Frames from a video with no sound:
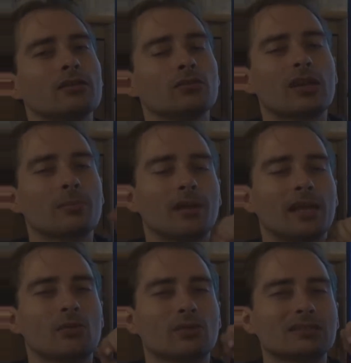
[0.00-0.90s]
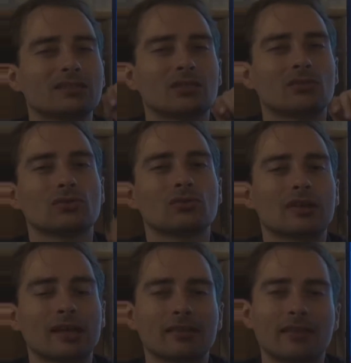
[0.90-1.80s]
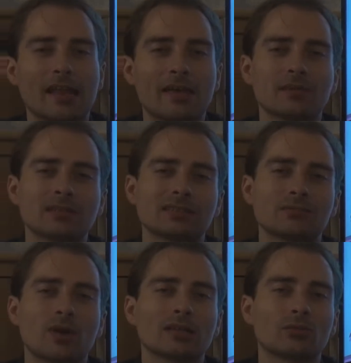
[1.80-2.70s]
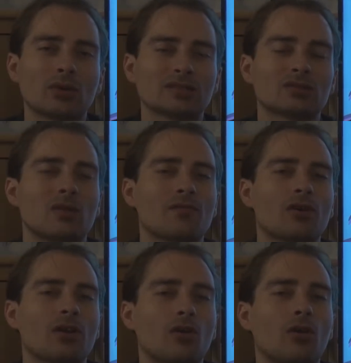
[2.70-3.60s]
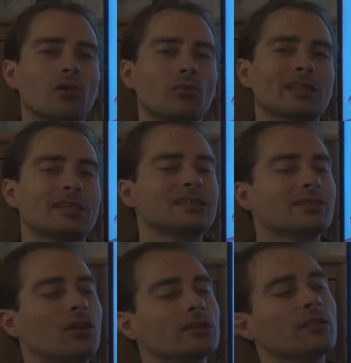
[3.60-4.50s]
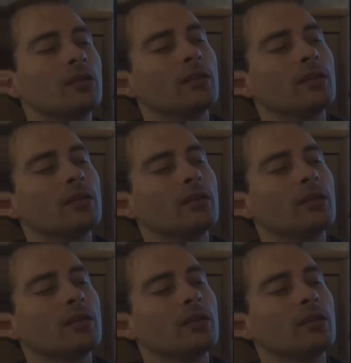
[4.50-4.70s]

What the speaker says: you can play with, so you can level the one where the surfer already is on